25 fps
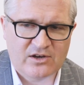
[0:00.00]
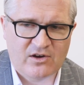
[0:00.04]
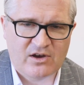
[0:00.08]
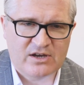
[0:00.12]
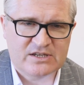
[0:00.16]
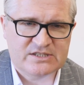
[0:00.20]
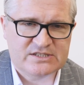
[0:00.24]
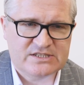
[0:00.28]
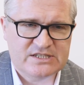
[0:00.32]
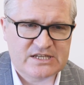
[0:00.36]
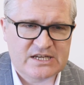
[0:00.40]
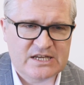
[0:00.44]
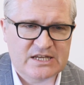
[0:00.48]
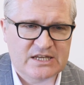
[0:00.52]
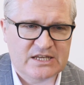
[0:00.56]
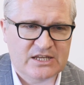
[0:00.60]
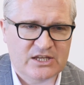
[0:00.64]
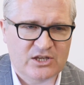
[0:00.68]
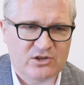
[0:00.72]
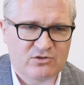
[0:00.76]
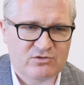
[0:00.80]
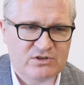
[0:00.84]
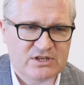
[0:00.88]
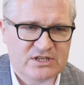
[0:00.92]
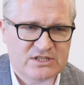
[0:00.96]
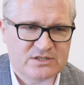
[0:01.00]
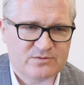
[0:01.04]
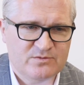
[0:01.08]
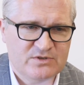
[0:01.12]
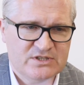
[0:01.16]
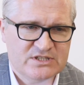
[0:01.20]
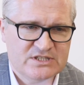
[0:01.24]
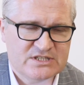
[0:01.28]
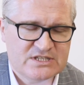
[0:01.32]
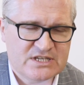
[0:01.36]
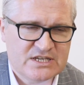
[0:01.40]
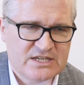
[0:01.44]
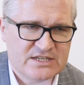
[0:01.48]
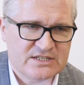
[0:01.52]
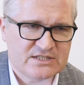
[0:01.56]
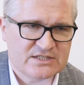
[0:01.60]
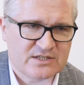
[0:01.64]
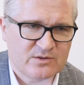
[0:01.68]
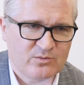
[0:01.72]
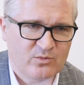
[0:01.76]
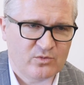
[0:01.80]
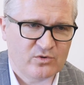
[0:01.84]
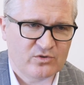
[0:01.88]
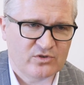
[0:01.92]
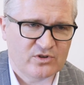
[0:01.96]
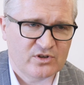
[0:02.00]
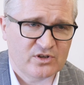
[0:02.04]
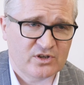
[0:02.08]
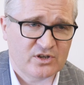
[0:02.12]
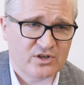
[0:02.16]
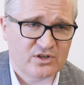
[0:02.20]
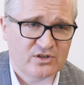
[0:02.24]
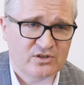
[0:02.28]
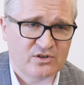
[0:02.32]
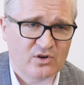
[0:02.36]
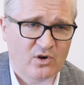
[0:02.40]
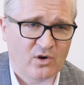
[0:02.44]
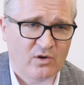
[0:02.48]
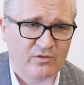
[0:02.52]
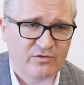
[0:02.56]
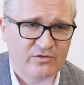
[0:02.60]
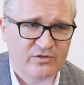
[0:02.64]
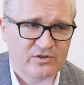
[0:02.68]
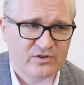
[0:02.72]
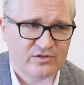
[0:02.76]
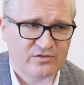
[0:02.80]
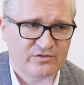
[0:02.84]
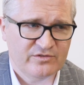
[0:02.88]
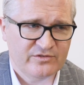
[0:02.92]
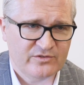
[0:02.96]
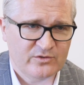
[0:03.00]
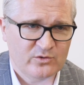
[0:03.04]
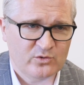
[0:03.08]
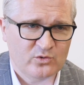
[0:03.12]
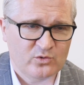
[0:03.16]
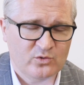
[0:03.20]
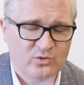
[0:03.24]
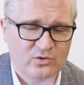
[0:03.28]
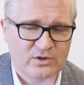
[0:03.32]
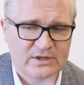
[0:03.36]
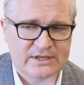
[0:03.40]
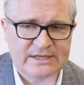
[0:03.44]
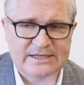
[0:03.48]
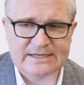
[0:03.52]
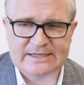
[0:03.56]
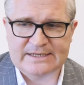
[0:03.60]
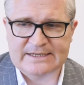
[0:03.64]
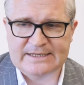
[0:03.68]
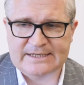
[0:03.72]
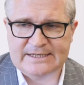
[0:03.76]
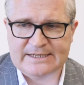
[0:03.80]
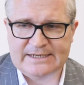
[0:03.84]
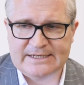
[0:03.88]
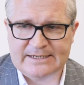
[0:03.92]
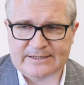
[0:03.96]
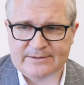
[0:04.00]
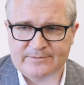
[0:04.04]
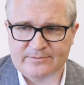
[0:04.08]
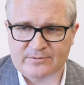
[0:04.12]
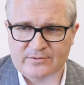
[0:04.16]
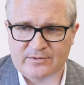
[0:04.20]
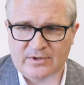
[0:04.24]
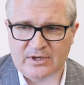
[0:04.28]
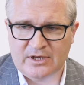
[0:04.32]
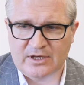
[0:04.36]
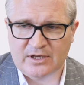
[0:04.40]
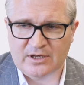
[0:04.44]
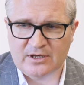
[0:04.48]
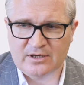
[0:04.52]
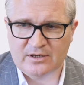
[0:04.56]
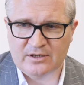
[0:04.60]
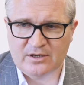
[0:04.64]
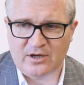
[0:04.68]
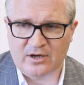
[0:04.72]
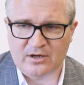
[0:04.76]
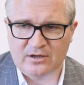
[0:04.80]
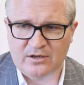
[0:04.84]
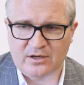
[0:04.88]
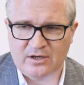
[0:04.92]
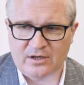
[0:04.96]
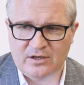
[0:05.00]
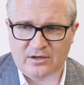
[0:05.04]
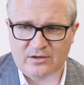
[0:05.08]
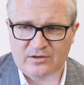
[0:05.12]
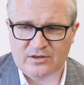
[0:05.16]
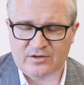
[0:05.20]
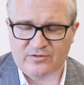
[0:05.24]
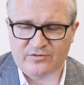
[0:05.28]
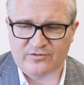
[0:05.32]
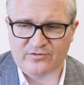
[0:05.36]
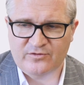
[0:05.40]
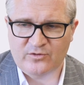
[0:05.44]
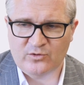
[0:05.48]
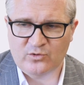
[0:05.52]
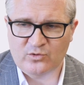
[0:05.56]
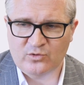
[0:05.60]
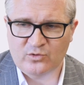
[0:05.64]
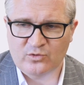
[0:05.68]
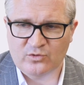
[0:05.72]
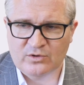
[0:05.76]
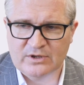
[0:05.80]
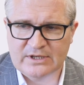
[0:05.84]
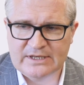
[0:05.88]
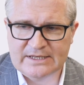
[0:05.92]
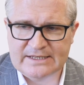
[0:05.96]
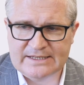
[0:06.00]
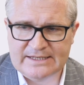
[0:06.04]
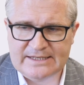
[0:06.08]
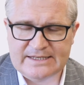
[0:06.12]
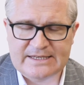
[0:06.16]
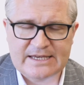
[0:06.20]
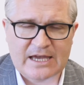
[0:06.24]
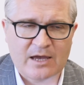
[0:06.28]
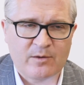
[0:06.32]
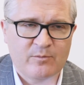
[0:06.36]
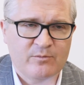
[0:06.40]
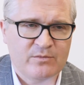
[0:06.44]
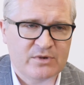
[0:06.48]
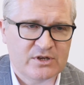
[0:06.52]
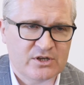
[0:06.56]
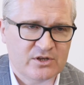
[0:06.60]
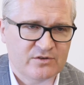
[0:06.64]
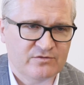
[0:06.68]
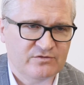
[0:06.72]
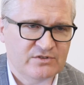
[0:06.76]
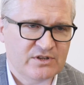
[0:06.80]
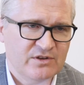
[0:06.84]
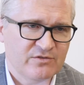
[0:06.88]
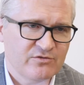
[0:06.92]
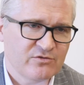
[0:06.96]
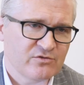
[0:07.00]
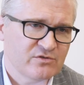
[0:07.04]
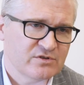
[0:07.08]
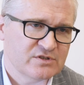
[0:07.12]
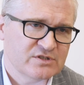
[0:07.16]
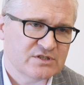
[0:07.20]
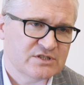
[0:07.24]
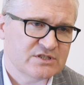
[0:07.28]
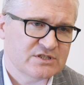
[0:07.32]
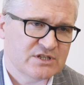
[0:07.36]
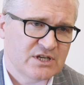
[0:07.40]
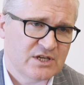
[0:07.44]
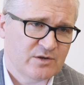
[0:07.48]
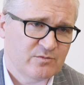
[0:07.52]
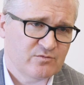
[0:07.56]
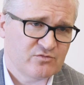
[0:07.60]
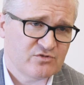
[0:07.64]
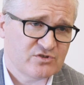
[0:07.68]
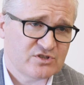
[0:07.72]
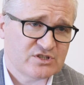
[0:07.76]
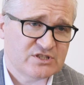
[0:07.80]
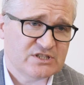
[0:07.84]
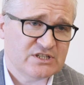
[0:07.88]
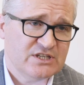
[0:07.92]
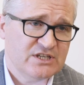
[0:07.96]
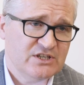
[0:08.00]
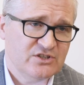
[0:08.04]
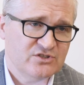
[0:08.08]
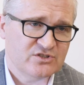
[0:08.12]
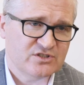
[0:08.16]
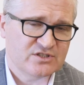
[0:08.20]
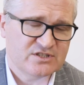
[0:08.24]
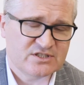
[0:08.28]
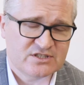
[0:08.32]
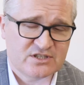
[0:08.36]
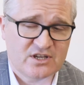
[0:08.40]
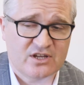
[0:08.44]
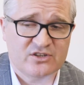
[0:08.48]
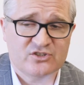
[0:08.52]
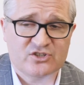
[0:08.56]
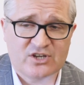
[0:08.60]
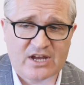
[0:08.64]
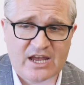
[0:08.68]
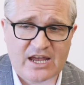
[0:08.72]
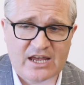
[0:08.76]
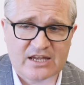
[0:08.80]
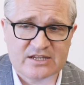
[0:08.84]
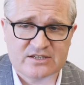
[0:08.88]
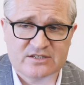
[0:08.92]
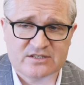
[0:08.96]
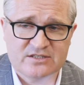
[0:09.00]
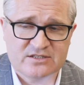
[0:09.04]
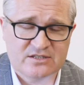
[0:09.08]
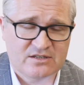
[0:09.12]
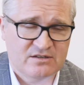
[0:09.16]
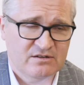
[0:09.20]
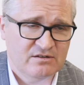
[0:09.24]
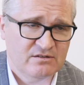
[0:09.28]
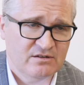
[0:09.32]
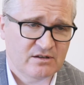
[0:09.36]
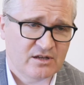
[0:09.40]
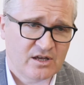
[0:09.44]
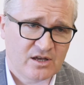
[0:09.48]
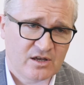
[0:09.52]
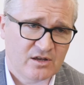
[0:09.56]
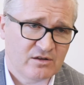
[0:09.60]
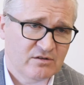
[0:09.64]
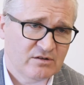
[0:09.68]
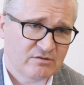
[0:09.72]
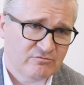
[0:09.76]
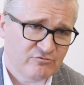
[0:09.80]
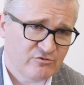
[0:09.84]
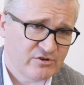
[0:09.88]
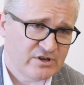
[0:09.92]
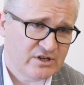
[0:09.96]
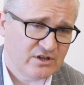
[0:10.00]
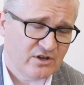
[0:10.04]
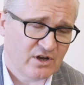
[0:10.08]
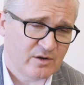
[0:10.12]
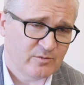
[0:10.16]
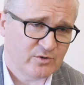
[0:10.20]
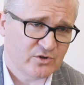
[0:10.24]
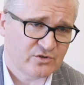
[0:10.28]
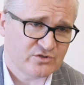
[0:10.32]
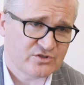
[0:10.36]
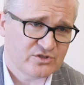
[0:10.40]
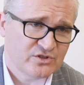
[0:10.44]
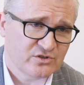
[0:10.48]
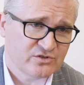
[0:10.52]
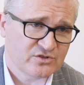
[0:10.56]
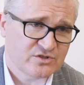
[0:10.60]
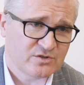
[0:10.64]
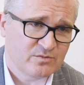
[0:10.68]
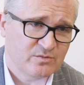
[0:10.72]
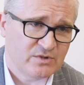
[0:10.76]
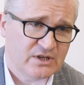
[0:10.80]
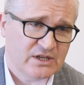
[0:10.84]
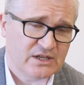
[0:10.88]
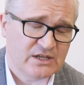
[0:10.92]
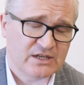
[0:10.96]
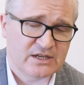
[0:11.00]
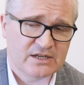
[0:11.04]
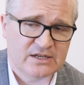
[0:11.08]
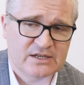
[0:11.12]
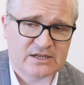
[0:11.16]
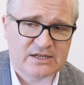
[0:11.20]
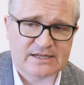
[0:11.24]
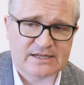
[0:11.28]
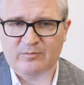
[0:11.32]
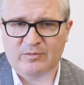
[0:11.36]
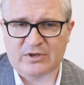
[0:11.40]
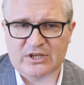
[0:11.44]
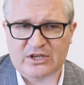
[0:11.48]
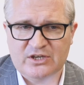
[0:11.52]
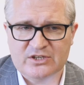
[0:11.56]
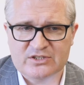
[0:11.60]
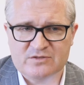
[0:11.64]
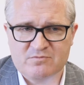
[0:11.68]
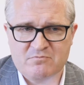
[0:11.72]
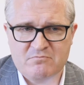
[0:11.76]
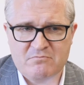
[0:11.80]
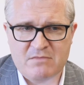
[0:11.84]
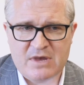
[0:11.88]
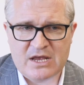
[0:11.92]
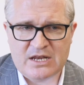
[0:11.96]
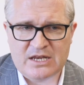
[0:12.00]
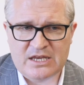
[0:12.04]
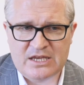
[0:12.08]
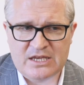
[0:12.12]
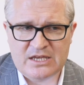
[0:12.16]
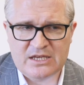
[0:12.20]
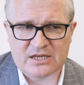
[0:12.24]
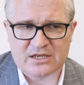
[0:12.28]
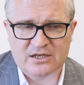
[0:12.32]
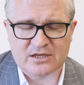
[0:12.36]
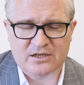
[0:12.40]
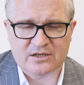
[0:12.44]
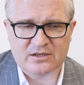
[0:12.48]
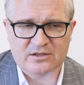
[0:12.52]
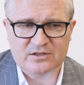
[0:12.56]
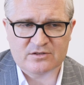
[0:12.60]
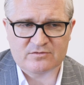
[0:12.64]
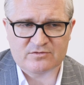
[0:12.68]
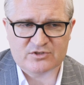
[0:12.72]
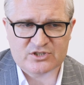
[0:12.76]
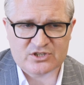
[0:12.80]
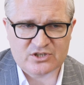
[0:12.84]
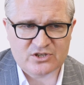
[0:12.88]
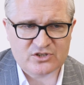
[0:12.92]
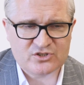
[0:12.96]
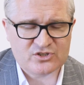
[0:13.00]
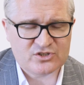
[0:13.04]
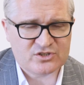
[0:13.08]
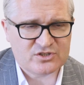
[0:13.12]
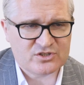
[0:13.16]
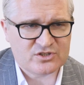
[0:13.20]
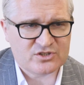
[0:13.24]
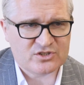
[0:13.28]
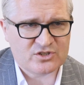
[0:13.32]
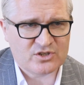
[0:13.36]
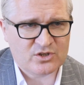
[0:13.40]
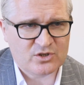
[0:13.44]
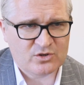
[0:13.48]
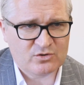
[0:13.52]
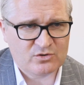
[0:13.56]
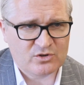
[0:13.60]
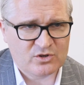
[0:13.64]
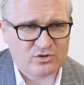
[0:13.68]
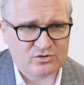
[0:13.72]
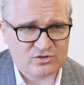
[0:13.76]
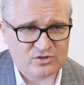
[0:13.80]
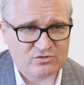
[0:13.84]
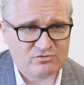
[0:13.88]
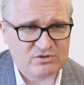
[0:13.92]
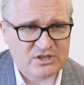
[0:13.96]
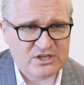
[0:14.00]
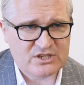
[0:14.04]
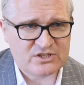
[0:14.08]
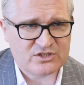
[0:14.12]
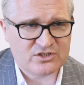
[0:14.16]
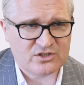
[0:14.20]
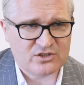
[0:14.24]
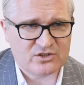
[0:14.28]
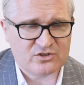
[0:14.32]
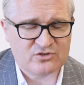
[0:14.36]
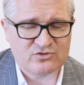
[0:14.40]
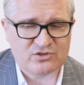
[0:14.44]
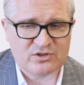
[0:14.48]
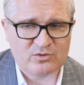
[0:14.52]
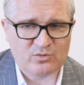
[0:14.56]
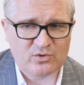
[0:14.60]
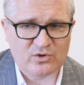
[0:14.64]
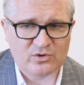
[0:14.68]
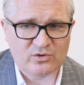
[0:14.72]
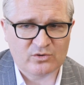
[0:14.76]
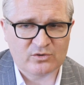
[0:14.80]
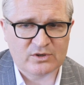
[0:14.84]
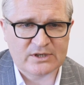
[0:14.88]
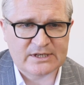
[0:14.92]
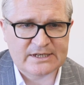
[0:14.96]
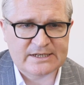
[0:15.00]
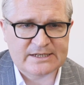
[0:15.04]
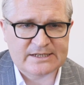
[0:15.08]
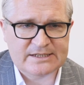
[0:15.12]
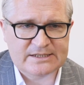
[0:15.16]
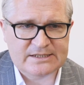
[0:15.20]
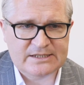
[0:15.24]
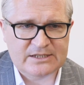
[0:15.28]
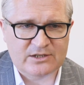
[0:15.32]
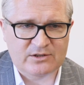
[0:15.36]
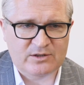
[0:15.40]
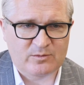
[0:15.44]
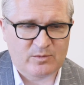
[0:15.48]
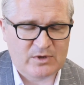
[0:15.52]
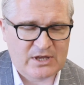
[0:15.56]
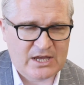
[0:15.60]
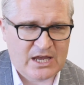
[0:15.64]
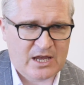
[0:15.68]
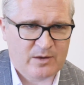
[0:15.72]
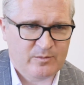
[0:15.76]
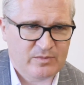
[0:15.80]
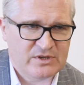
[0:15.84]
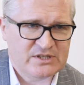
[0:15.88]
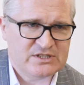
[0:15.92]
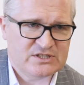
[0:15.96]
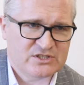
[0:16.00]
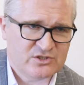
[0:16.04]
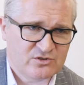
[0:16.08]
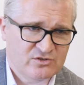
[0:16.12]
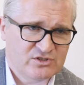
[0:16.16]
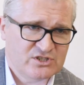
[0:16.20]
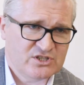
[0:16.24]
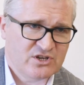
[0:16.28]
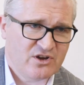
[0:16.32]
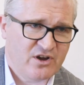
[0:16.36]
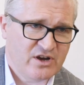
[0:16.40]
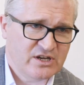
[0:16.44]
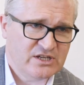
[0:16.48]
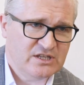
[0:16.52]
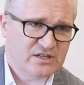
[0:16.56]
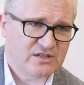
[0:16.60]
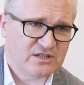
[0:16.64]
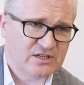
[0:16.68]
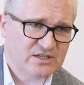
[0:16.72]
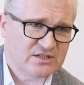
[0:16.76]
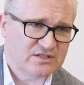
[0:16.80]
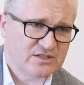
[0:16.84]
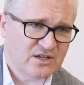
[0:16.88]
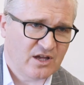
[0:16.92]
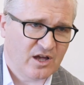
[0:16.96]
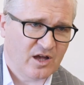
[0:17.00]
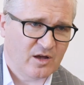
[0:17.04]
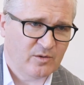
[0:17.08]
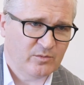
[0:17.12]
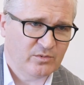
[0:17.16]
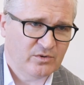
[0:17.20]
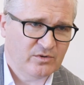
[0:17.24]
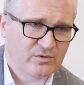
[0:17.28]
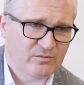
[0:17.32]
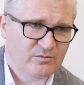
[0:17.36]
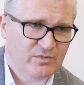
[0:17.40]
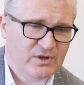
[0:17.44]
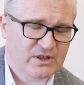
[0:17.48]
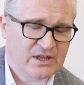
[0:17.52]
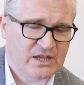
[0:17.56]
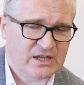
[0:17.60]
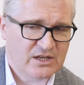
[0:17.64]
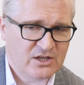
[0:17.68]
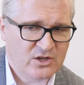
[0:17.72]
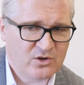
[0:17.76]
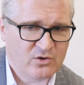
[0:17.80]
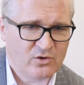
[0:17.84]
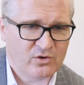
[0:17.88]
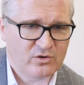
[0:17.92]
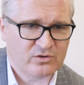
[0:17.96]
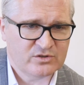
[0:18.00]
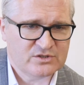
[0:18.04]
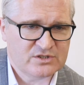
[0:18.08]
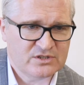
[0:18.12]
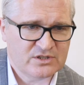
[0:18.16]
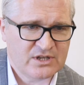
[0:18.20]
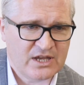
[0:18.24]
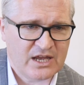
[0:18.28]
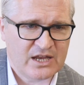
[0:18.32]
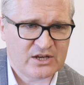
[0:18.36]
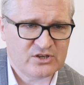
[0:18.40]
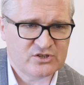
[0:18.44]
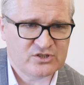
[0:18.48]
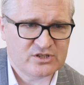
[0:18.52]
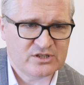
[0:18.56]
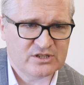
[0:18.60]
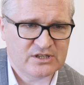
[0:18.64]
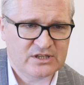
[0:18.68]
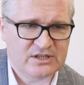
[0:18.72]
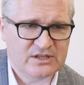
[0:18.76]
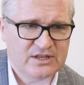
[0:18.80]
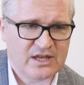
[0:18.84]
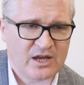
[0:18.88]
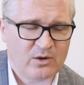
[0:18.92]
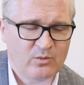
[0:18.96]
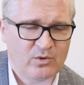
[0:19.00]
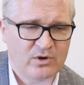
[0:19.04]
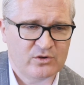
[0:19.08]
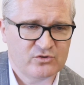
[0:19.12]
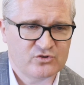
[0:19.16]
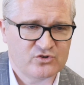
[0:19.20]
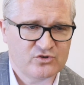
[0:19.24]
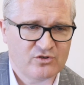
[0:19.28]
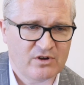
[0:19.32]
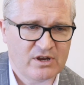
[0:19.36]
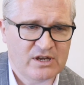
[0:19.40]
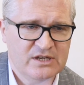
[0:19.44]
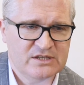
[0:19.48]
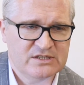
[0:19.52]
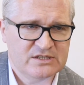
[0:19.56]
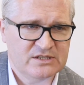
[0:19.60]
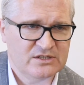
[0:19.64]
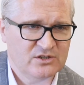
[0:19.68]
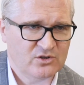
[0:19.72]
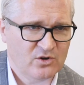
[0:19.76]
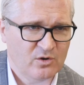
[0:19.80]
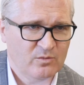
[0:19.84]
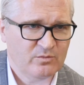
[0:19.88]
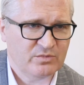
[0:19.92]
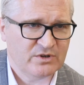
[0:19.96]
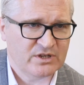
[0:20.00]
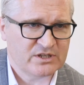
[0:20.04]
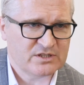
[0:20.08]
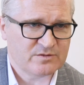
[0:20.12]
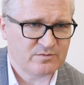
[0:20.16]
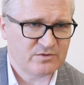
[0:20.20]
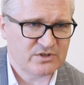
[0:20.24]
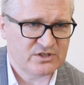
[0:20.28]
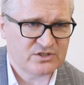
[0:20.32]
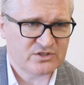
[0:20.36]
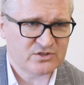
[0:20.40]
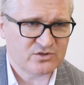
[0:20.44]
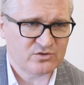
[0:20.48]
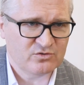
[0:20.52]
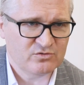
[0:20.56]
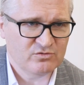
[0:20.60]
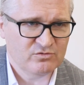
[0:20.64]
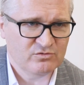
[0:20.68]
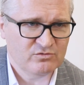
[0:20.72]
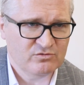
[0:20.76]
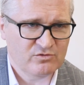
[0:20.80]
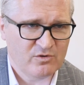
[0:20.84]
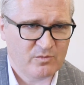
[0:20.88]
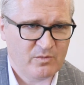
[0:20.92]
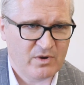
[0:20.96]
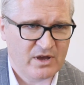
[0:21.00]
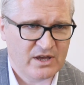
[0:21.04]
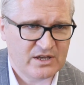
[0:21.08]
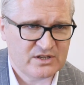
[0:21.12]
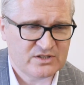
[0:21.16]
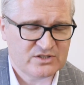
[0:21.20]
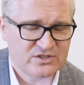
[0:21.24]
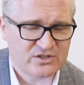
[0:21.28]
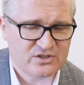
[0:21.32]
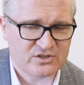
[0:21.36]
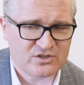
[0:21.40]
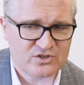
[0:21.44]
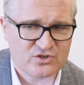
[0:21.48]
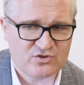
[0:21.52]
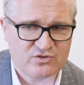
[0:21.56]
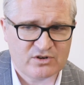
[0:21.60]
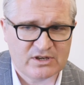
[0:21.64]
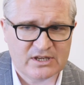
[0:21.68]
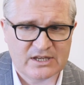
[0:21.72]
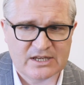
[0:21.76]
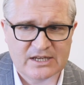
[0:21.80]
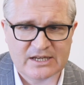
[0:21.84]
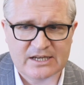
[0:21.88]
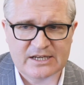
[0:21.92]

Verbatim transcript: Ideally, you need to be seeing someone that can offer the full um, uh, uh the full gambit of different procedures, such as uh, realignment osteotomy because many surgeons who, who do knee surgery will, you know, they'd be happy to sort of tidy things up, but they're not actually that well trained in complex meniscal repair surgery.